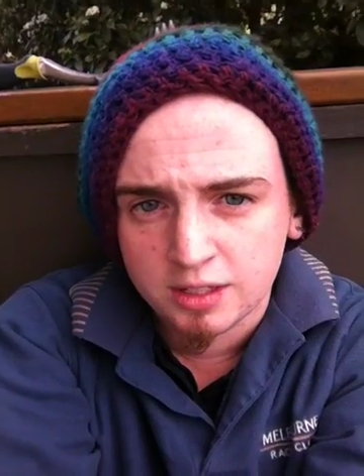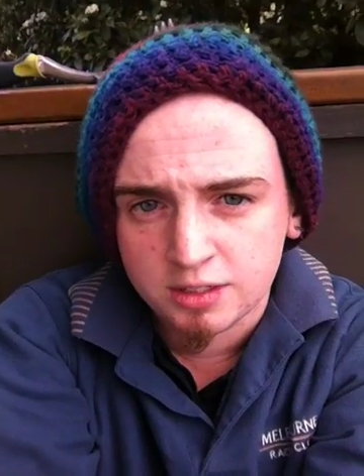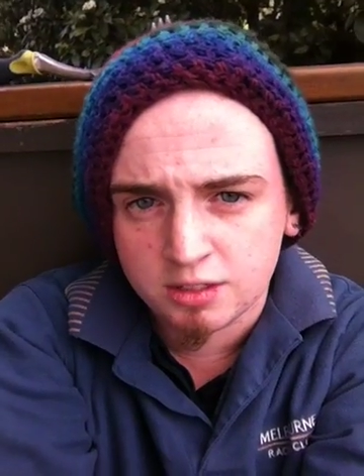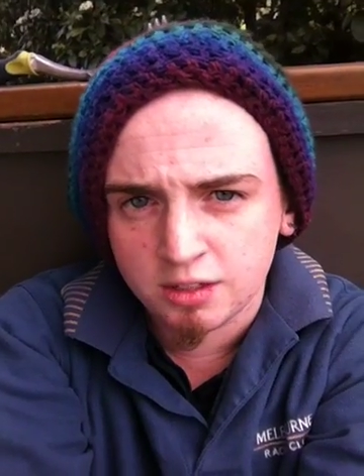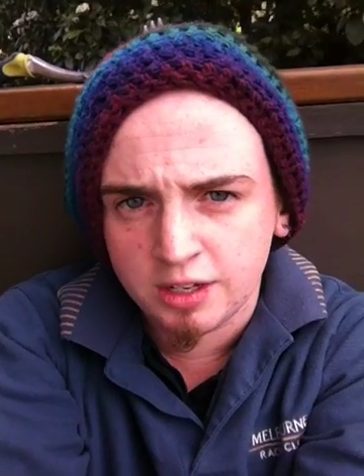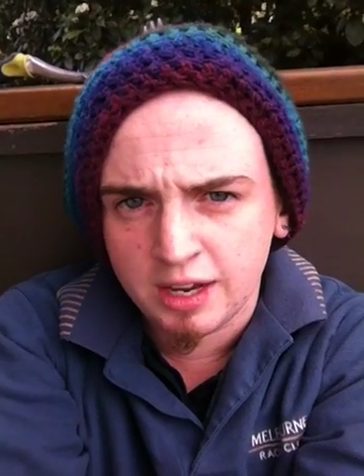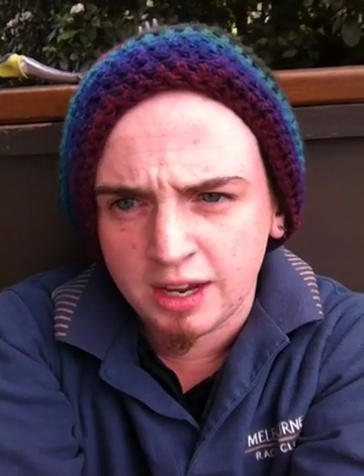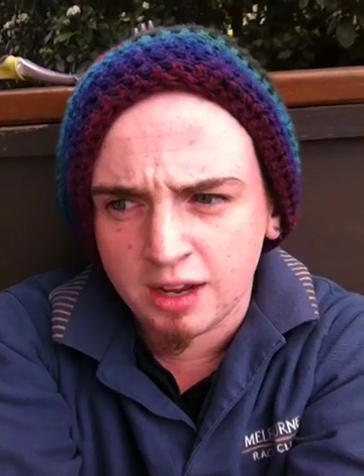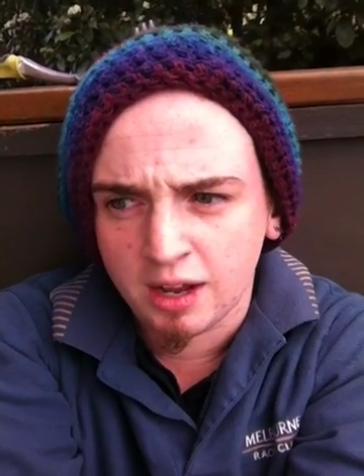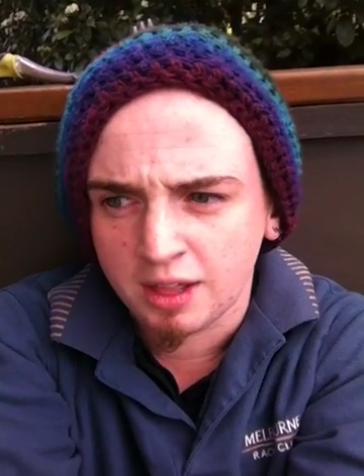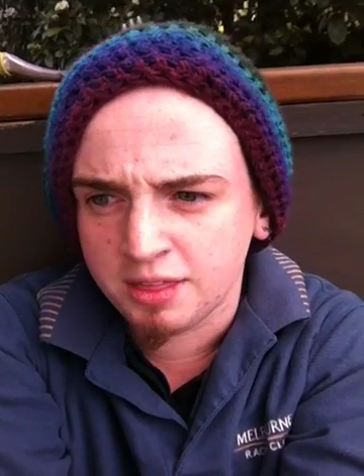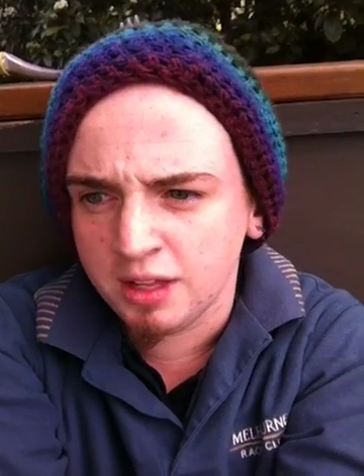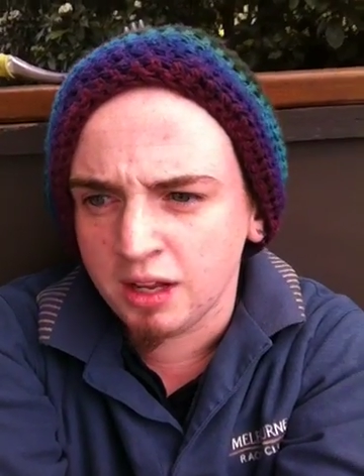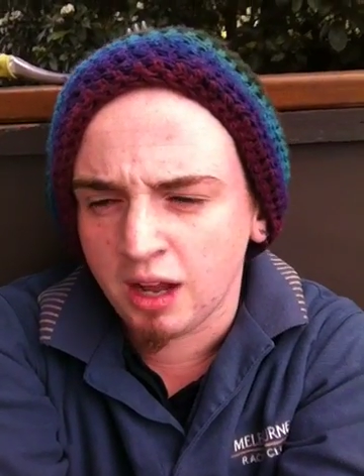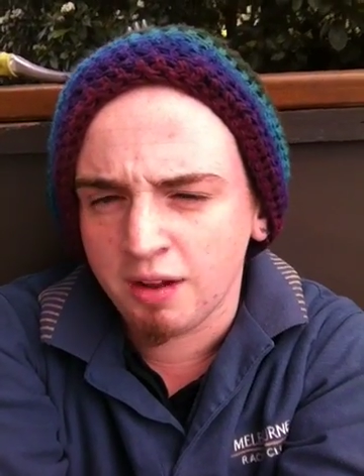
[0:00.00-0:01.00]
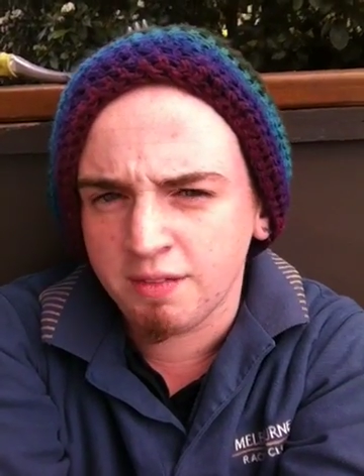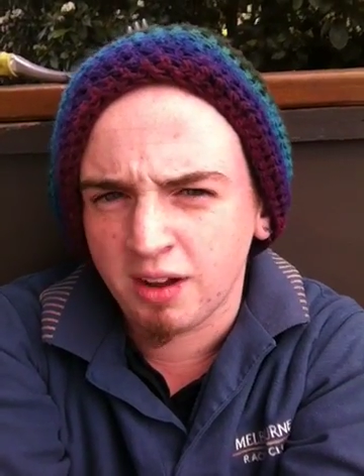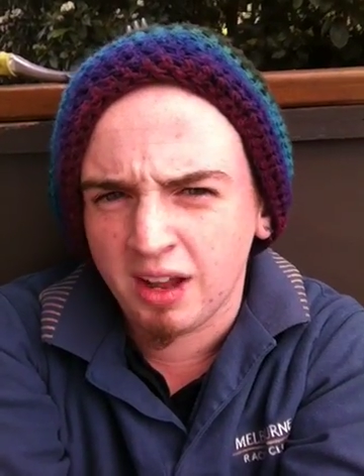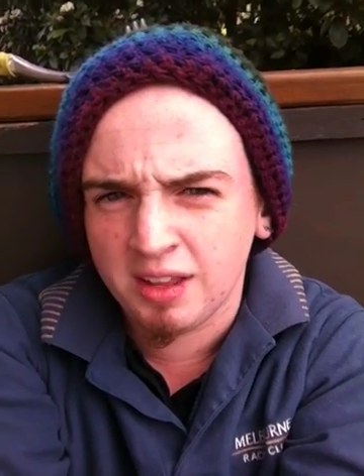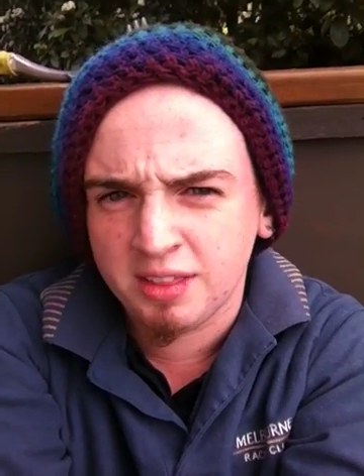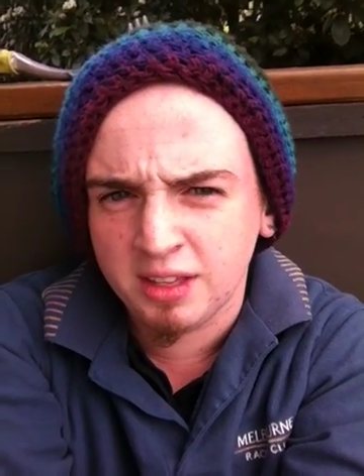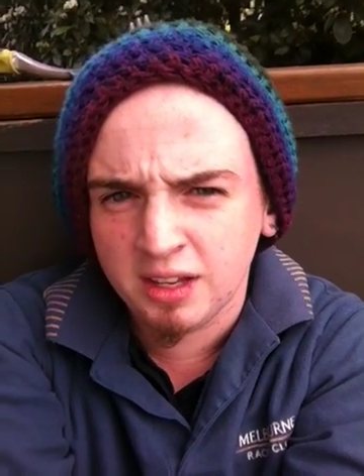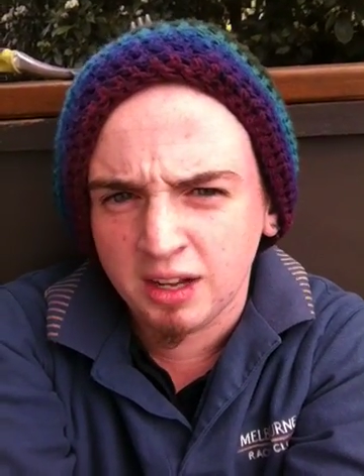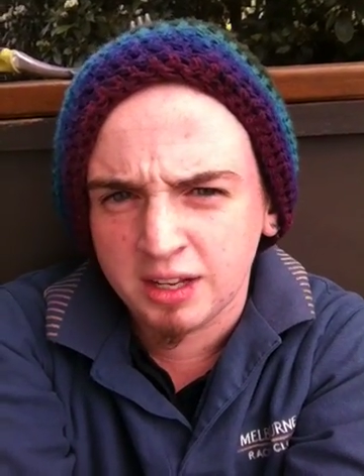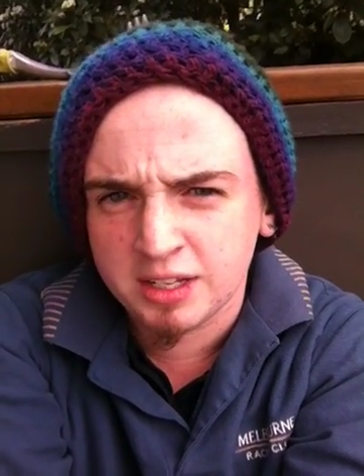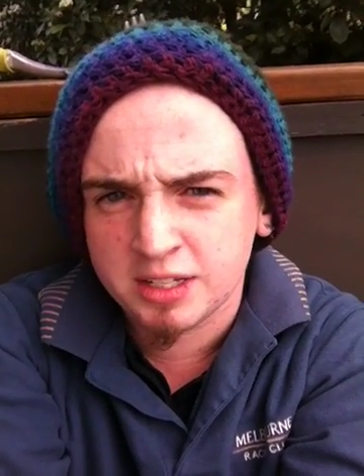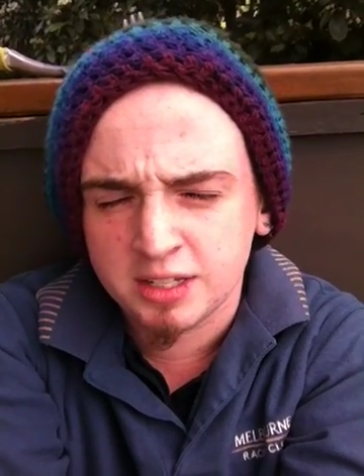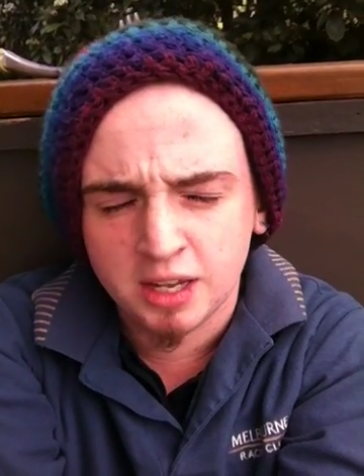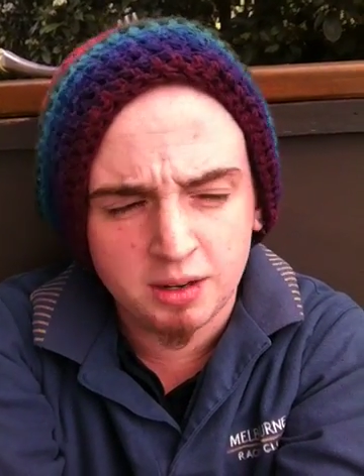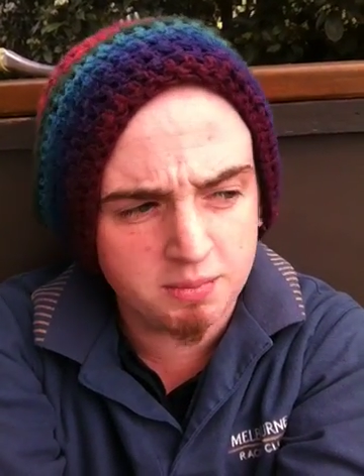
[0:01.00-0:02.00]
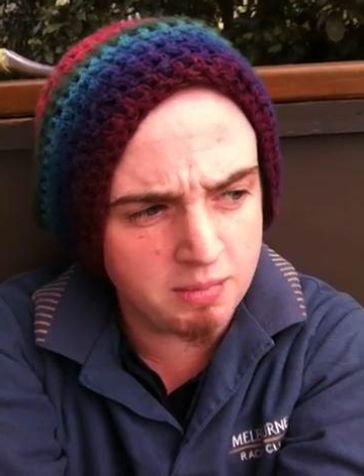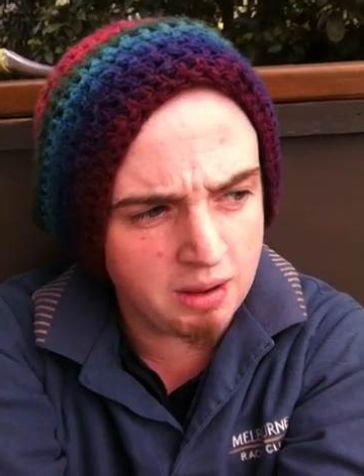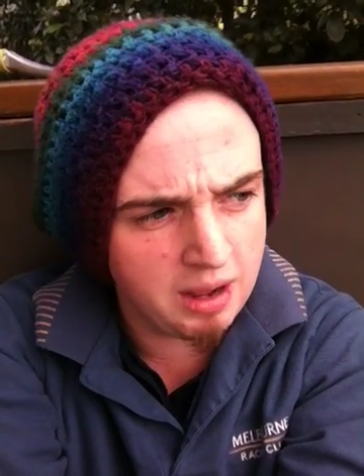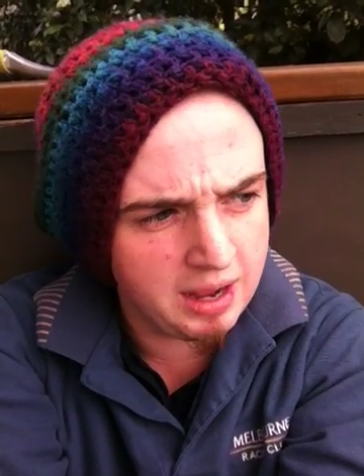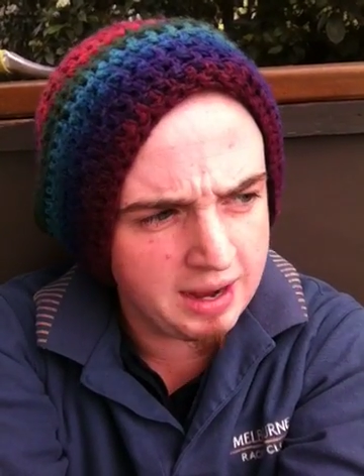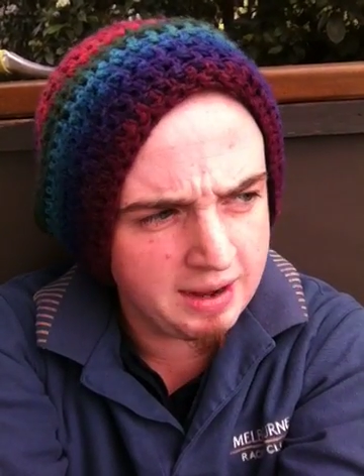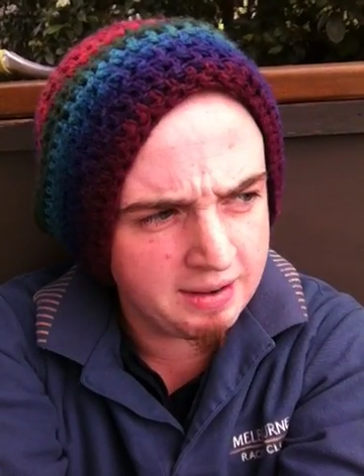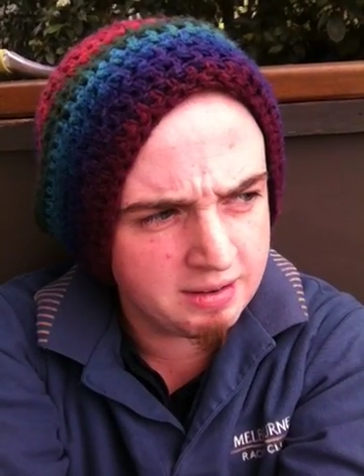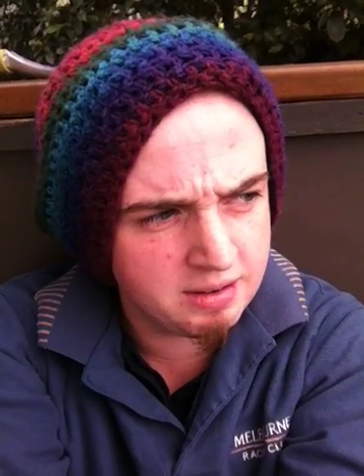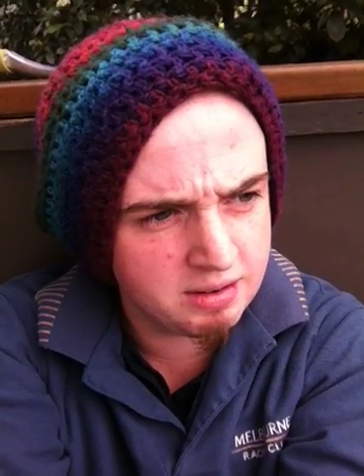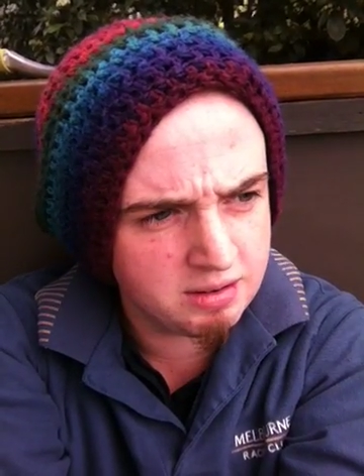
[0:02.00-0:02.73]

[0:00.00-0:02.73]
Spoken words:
So yeah, I think I set my